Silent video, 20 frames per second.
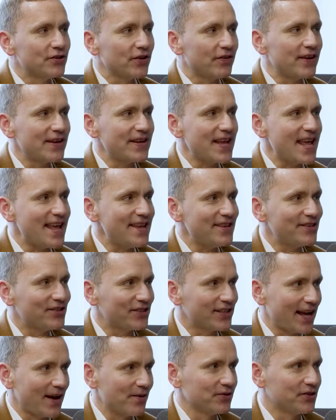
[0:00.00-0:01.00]
it
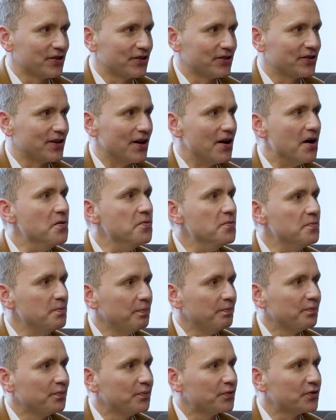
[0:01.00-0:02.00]
sounds as though
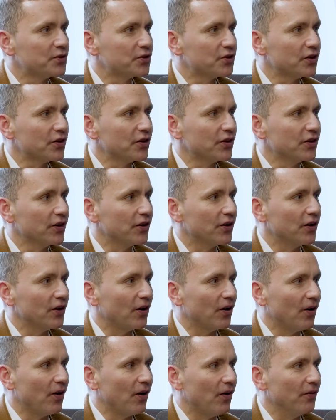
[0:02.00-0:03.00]

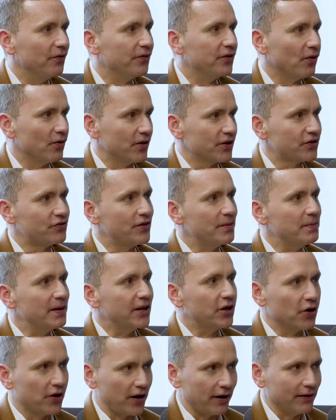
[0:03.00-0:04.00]
of you're extremely
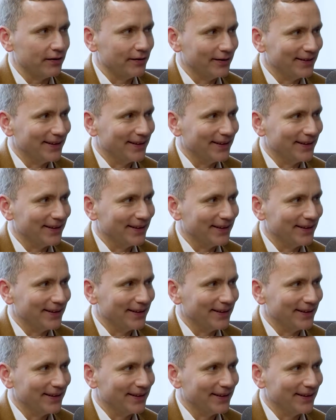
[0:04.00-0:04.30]
good at.